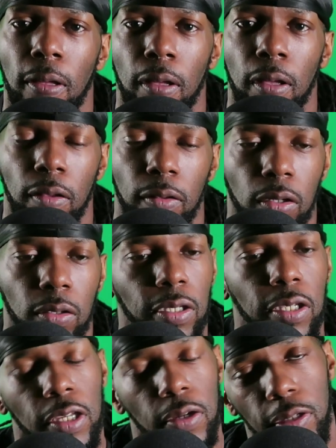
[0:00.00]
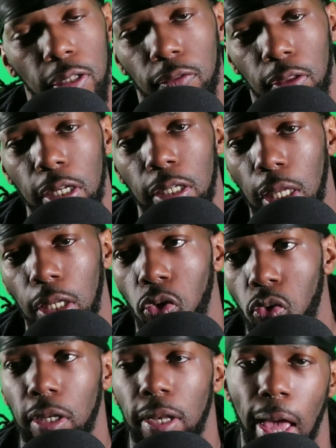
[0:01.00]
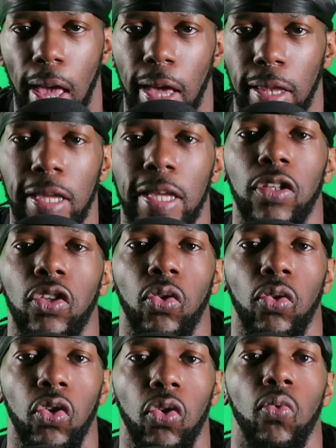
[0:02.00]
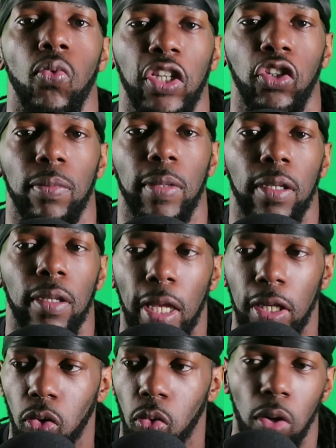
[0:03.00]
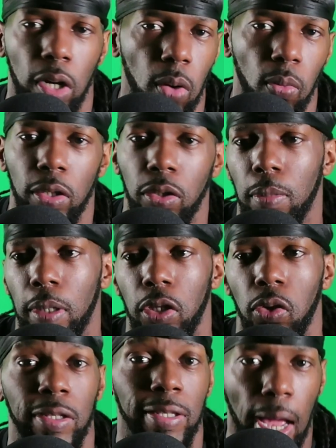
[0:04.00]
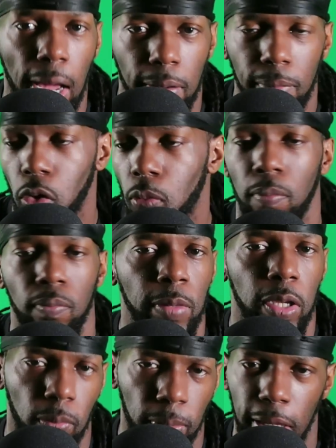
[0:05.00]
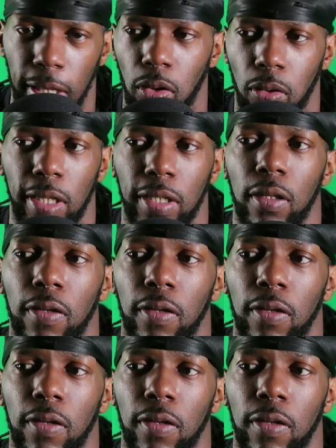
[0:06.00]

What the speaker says: There's a series of things that you can add into your regimen, that's your workout regimen, your diet, your meal plan, and all that stuff,